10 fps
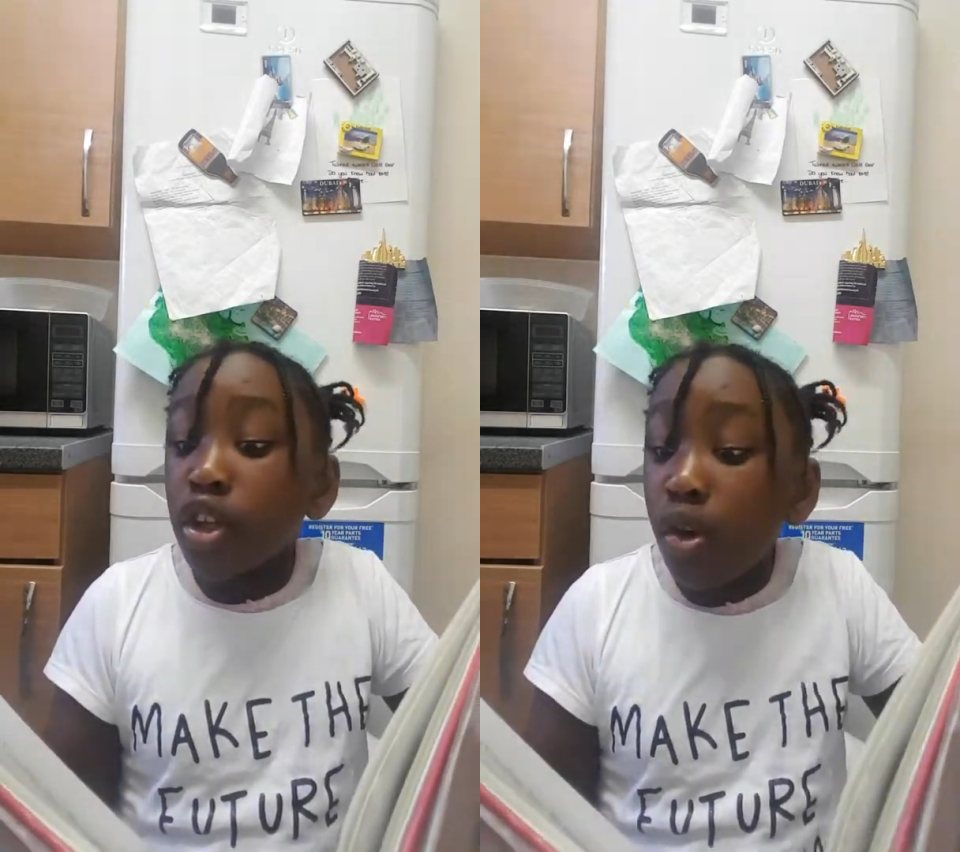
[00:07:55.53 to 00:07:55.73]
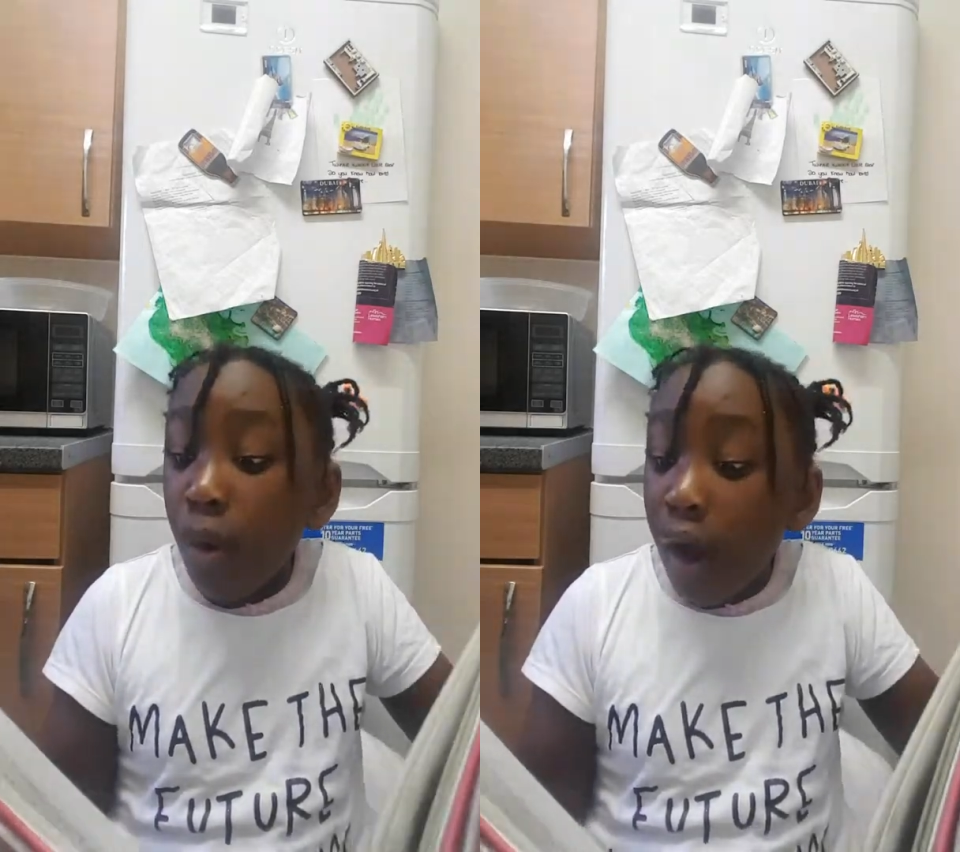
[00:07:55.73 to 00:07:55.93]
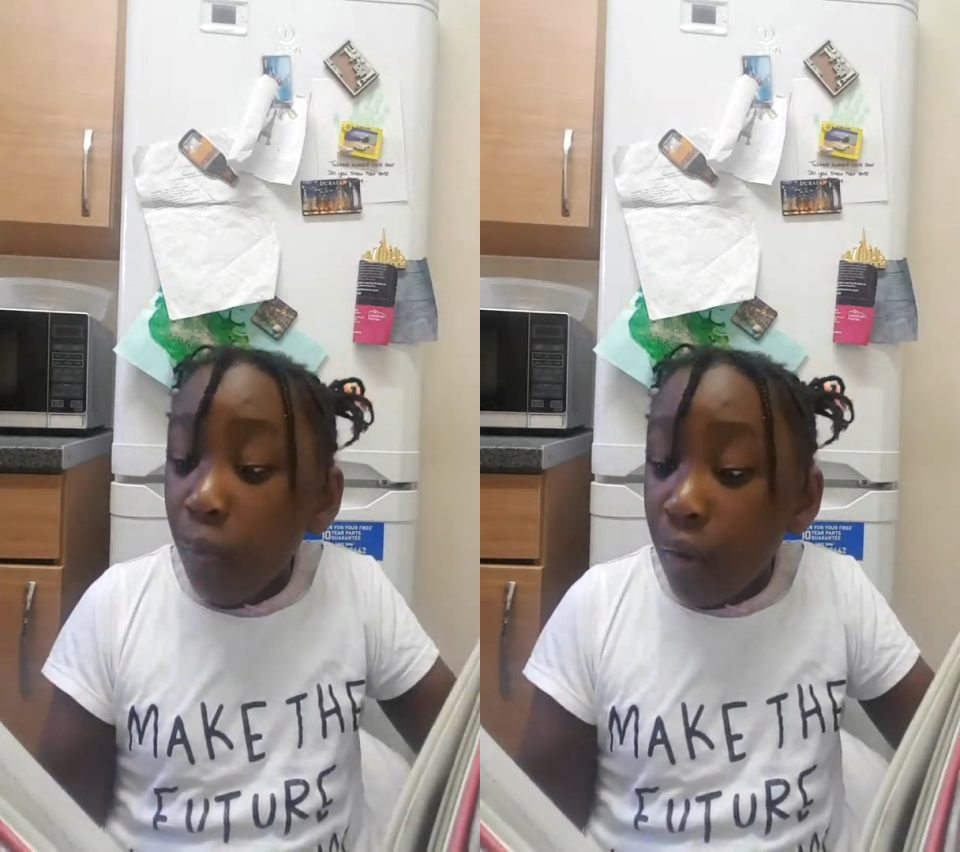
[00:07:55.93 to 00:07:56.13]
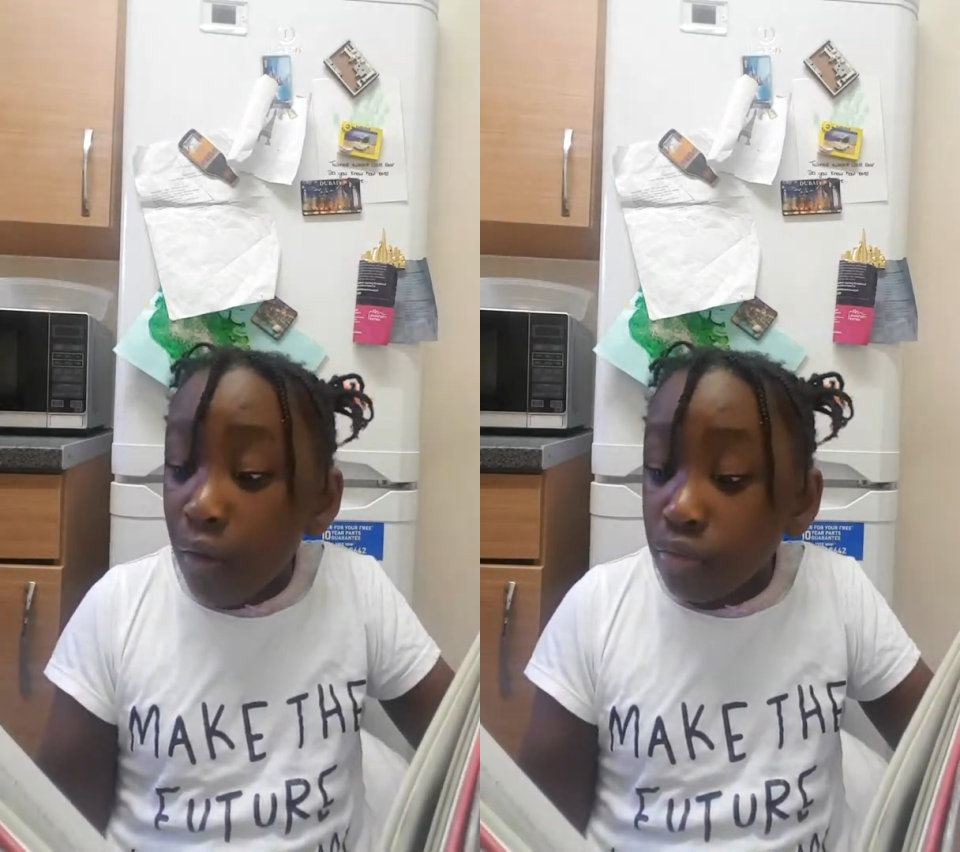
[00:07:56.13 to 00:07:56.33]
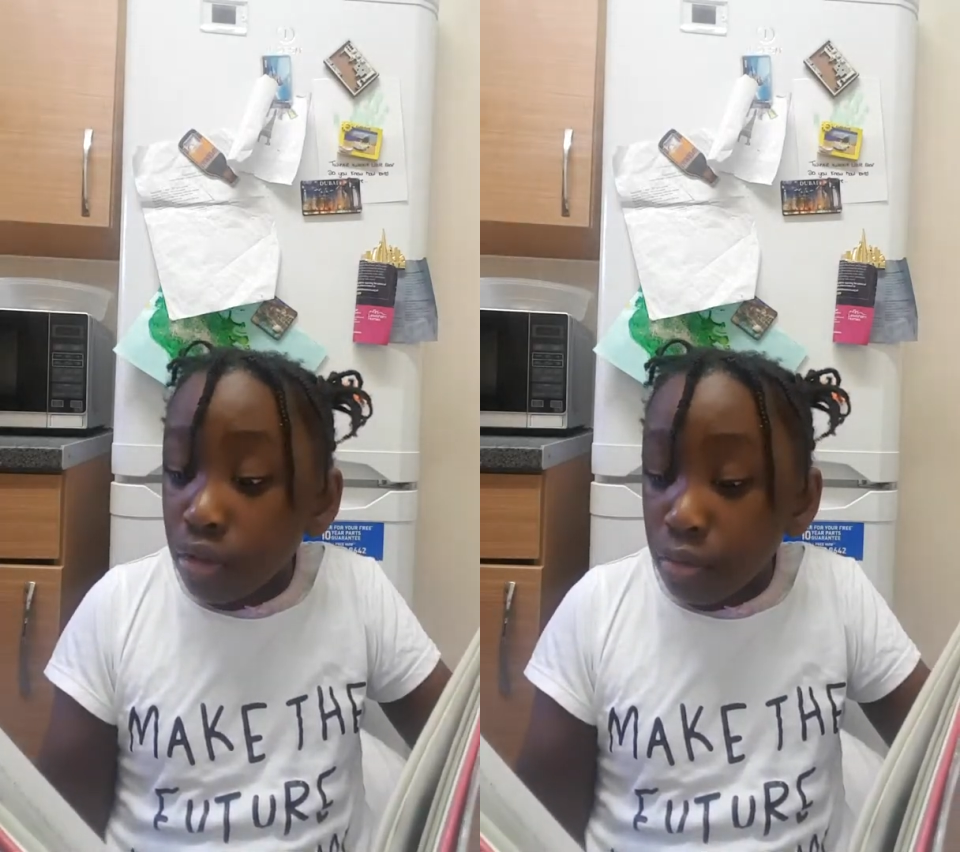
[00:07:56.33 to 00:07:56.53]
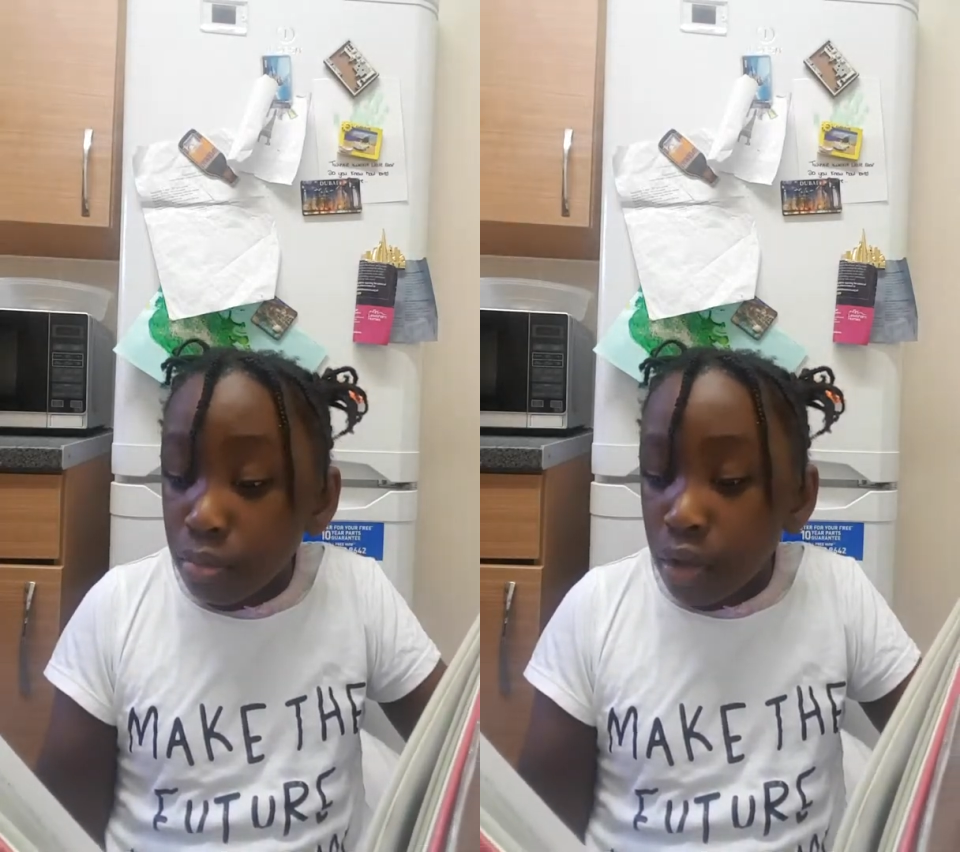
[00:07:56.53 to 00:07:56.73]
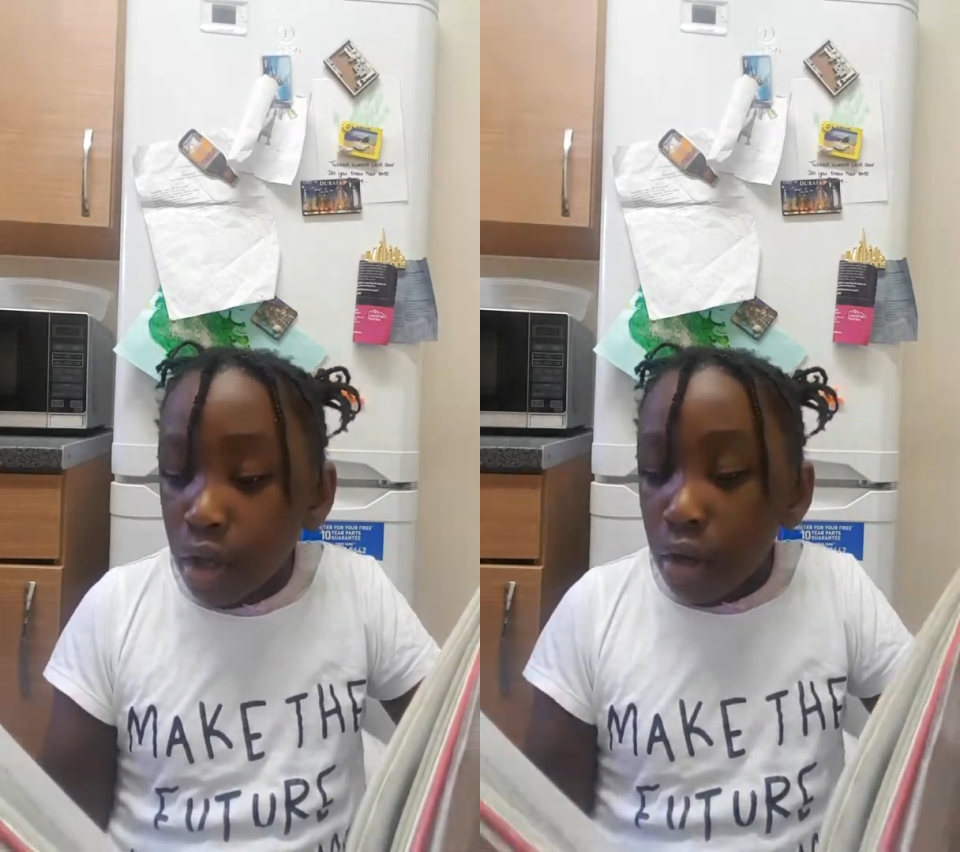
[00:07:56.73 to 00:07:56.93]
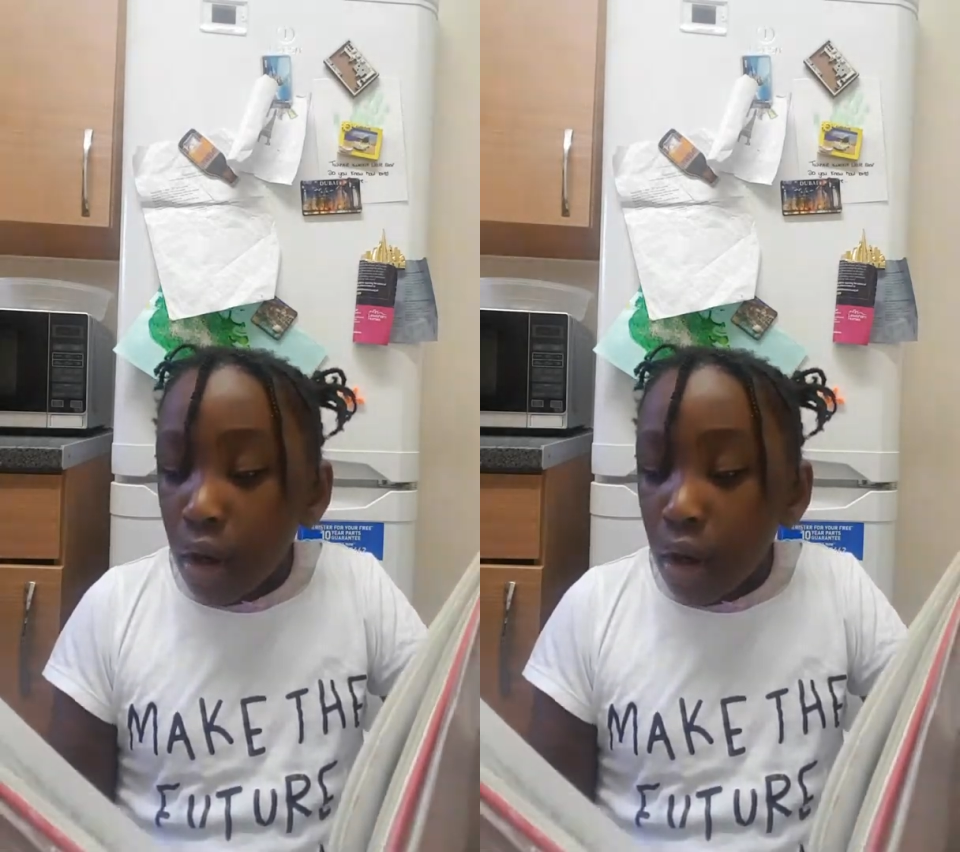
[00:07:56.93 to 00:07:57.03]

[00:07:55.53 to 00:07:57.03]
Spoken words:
"You are welcome,"